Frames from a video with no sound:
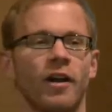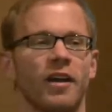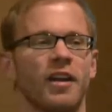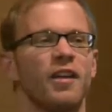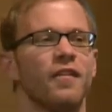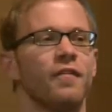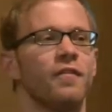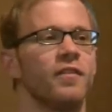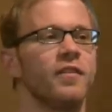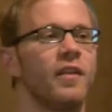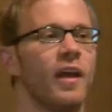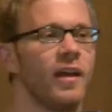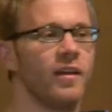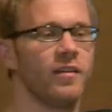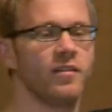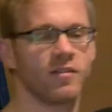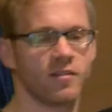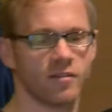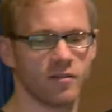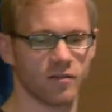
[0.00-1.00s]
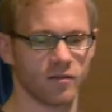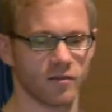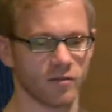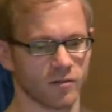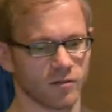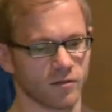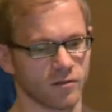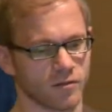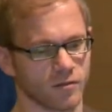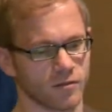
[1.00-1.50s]
a given date,
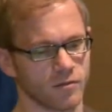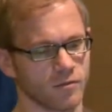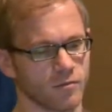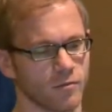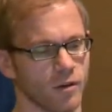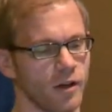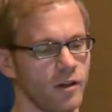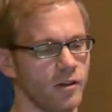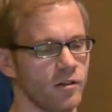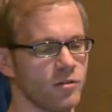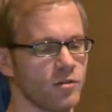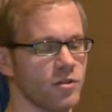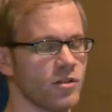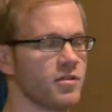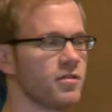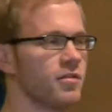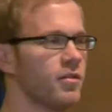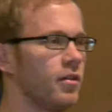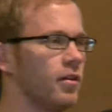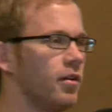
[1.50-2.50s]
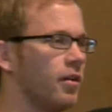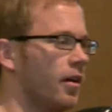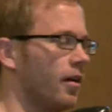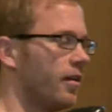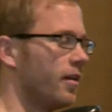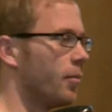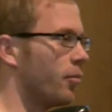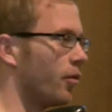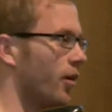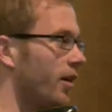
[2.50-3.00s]
right? Just
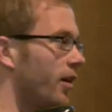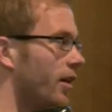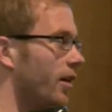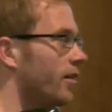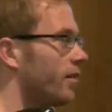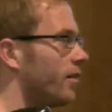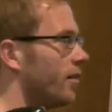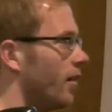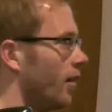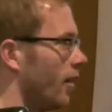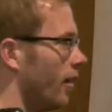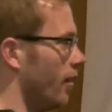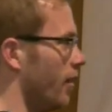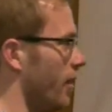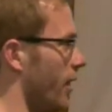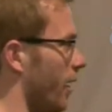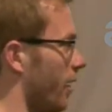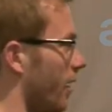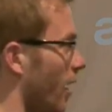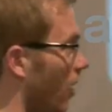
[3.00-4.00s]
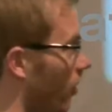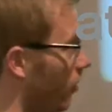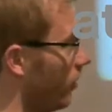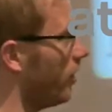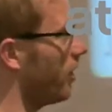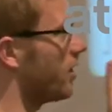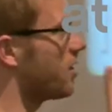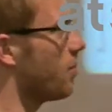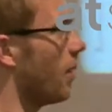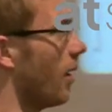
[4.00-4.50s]
the predicate, the account
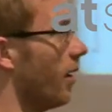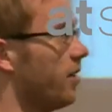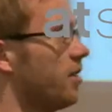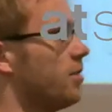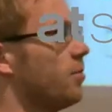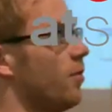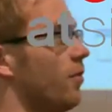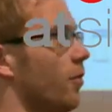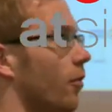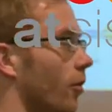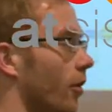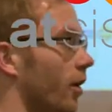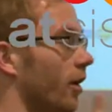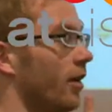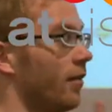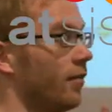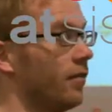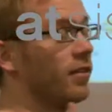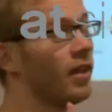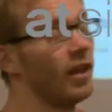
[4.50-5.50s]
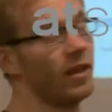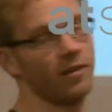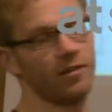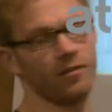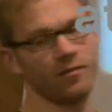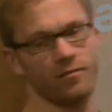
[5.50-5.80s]
expires before a given date.